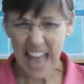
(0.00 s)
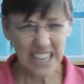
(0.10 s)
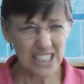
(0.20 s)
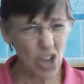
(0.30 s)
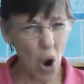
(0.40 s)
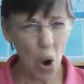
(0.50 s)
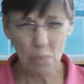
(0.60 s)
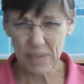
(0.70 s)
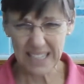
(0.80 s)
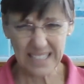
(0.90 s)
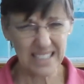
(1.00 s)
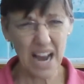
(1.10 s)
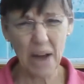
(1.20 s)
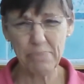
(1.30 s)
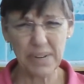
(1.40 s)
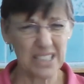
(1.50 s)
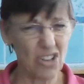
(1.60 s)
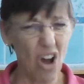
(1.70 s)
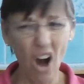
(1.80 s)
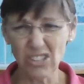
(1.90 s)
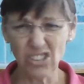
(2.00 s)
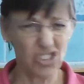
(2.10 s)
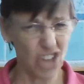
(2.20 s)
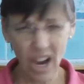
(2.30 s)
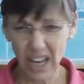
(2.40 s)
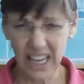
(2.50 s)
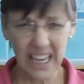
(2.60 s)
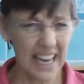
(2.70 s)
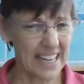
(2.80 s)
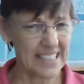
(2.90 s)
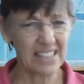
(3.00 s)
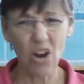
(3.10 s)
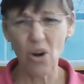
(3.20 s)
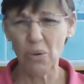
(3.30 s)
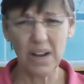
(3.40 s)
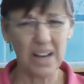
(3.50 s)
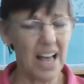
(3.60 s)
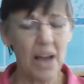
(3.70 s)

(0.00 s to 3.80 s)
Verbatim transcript: and it's all mixed up and it's all junky and it's, oh,